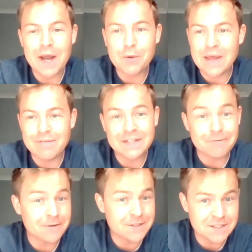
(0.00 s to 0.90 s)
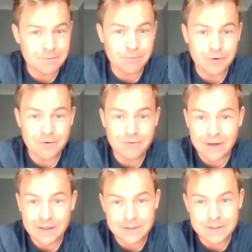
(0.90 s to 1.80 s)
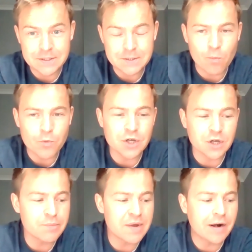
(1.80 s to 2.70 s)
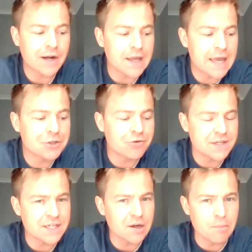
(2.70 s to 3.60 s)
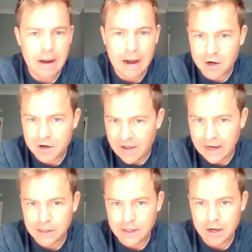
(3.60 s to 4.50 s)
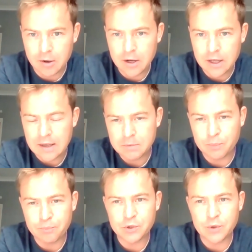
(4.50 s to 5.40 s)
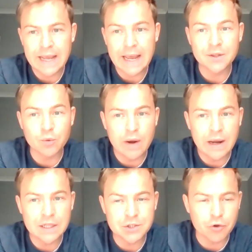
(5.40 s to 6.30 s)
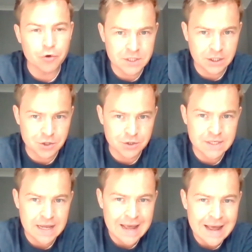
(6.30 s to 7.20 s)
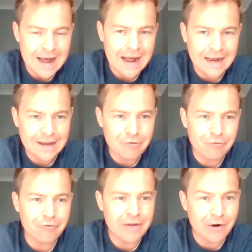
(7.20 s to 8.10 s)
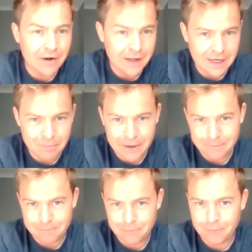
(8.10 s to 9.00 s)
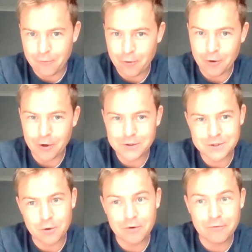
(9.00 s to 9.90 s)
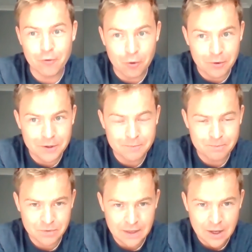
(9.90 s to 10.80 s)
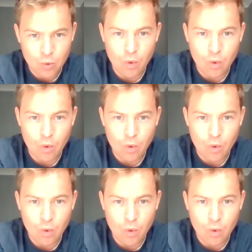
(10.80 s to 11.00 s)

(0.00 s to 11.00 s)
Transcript: Why do we have a different system for defendants? There's going to be a very interesting comparative angle there between England and Wales and other jurisdictions. I fear a little bit for us going forward.